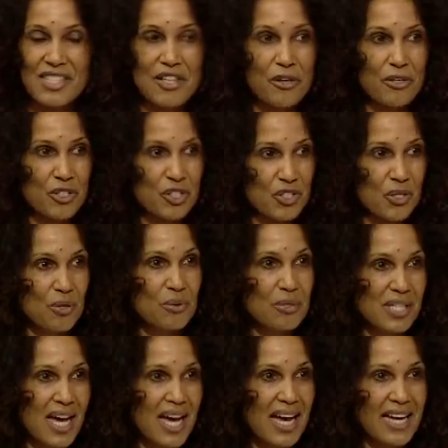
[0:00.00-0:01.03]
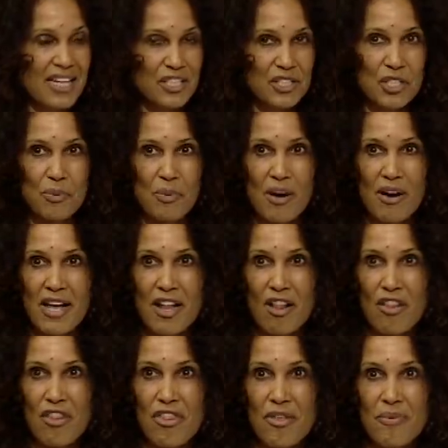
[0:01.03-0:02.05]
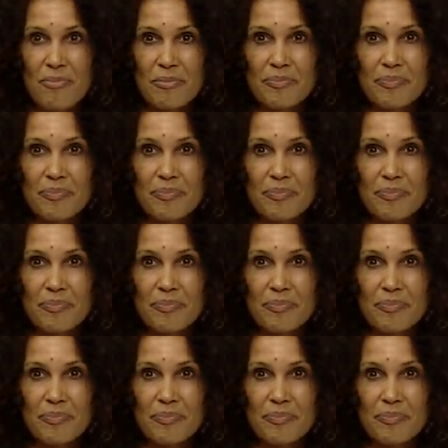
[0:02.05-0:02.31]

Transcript: that are so tied to our health.